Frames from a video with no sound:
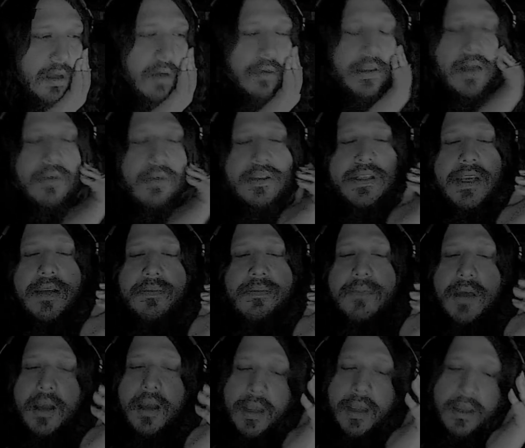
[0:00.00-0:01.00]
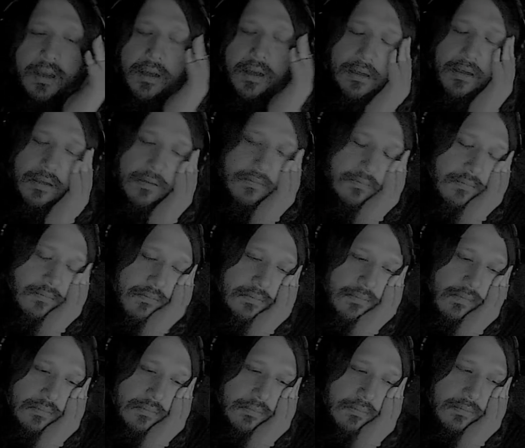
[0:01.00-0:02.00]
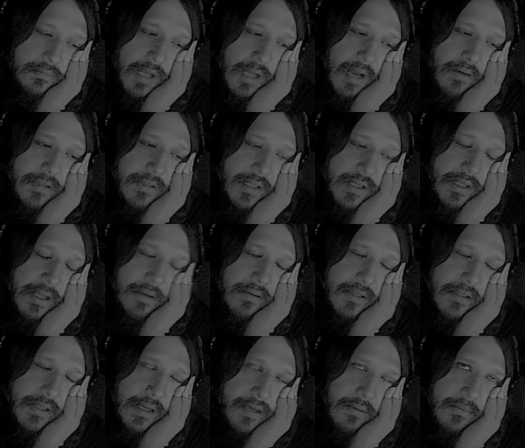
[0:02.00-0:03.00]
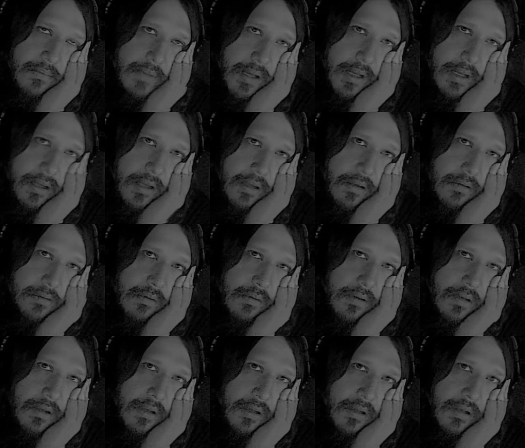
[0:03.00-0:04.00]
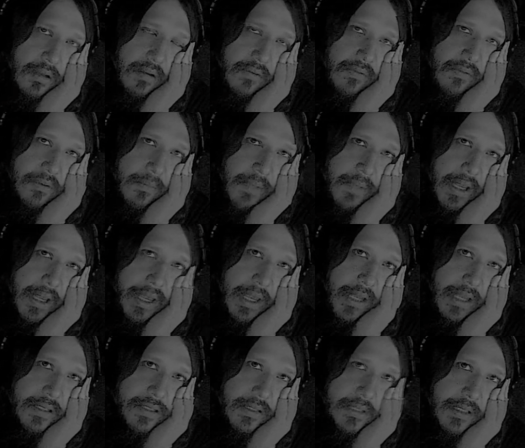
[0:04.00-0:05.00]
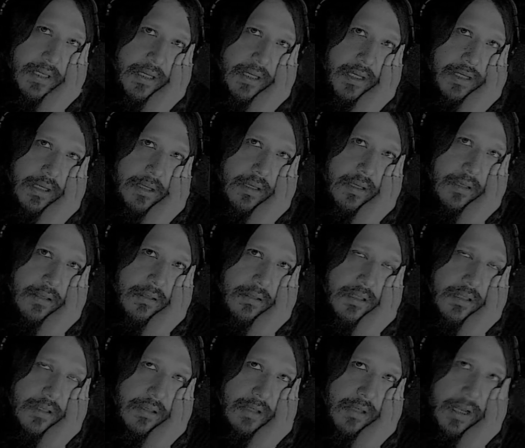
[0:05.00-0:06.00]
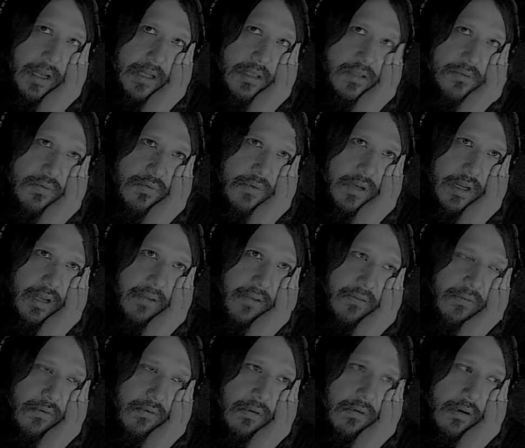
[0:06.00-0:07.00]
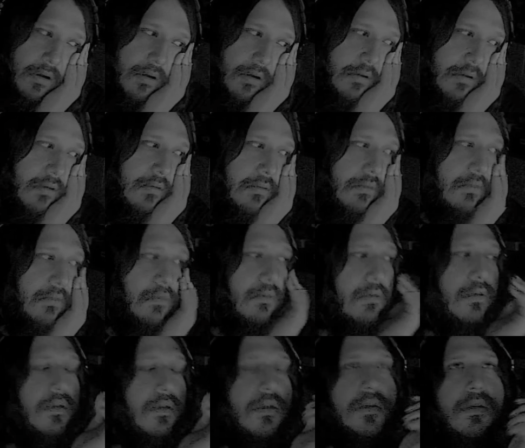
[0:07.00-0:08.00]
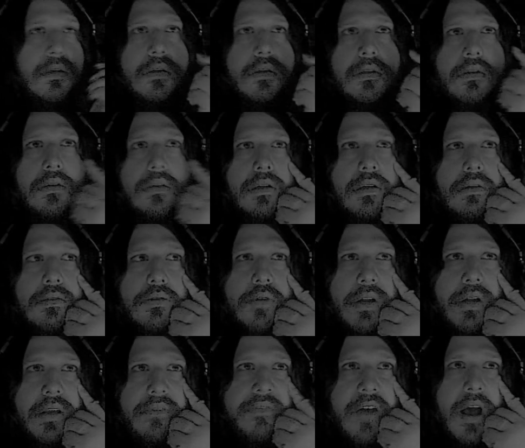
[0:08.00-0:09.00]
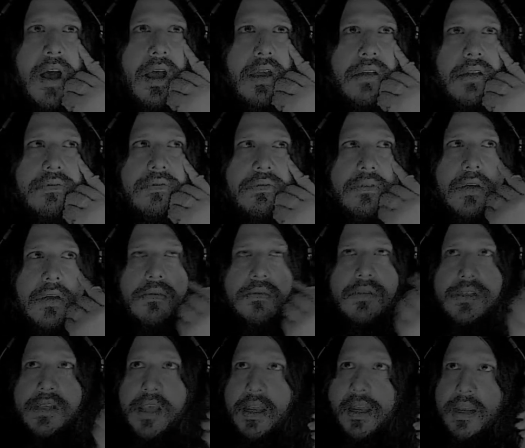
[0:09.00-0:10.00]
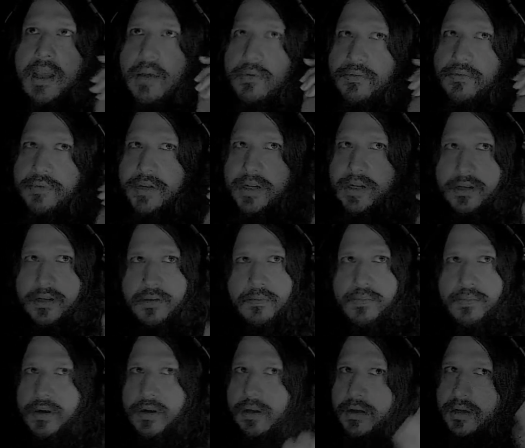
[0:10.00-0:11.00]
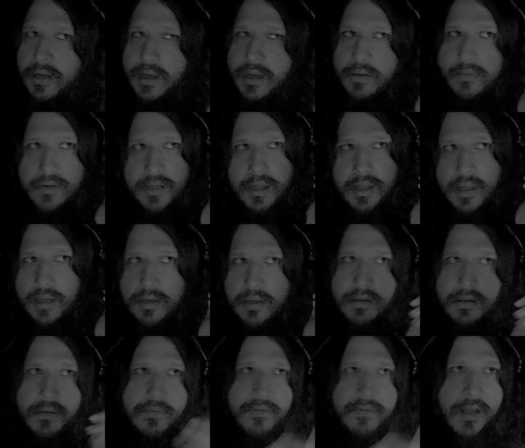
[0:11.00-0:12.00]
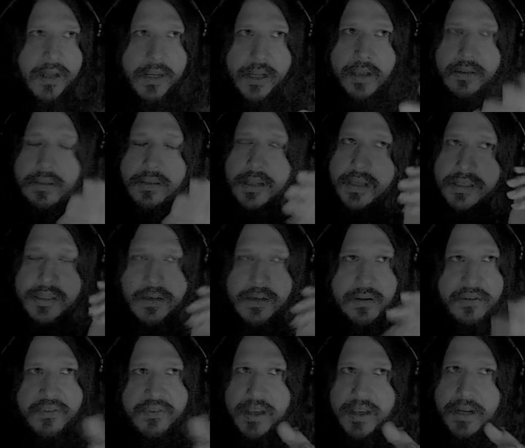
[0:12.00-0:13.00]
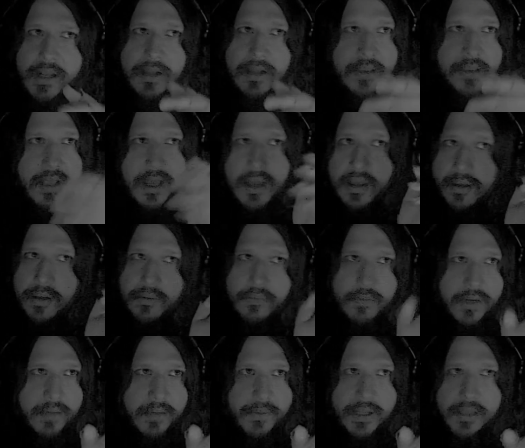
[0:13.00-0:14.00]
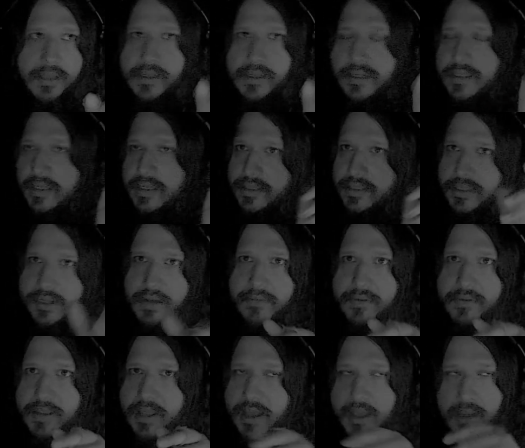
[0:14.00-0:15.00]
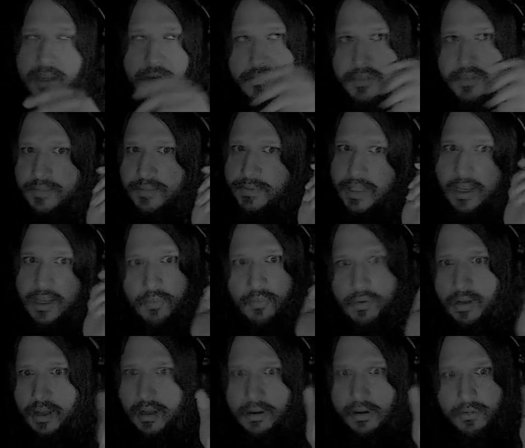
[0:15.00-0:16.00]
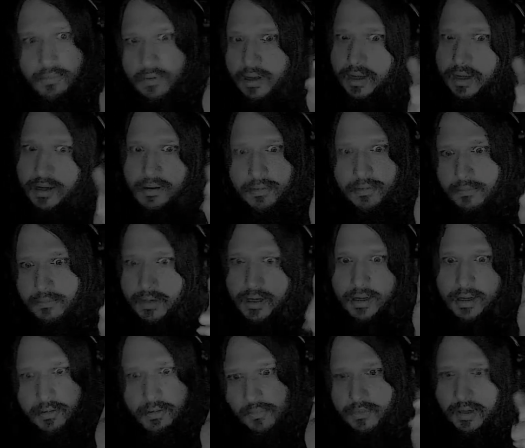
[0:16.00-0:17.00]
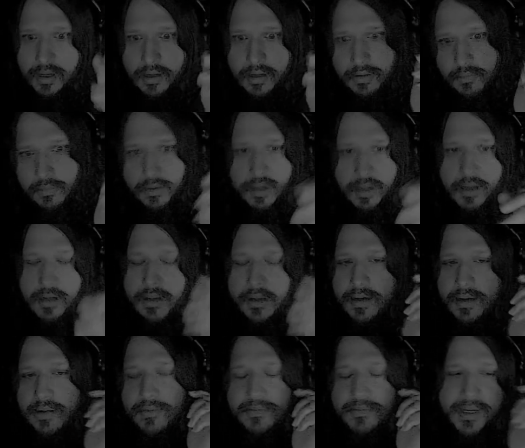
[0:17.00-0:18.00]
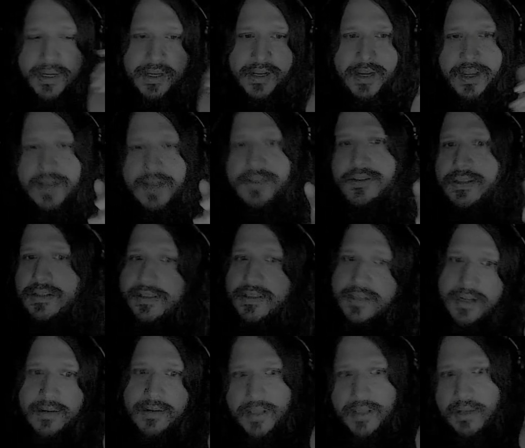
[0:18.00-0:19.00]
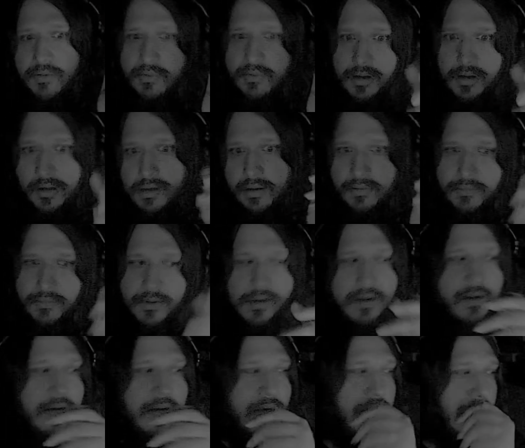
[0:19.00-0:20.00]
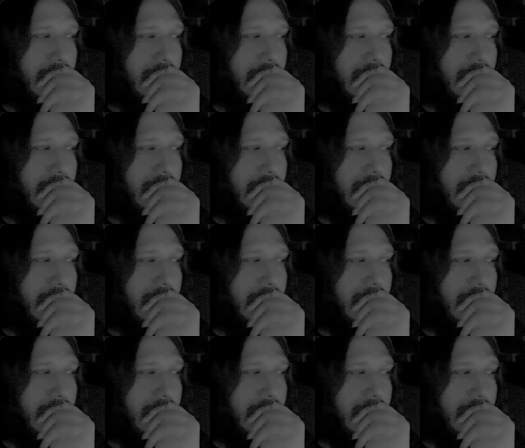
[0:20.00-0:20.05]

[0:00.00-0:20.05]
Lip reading: That was like my I would say that was like my from like 18 to like 24, 25. It was like I would read a new book, I would like find out this, I would find out that, I would read about this, I discover that, and it would just be like, whoa, whoa, whoa, whoa, whoa. And I would make connections and I'd be like, whoa, whoa.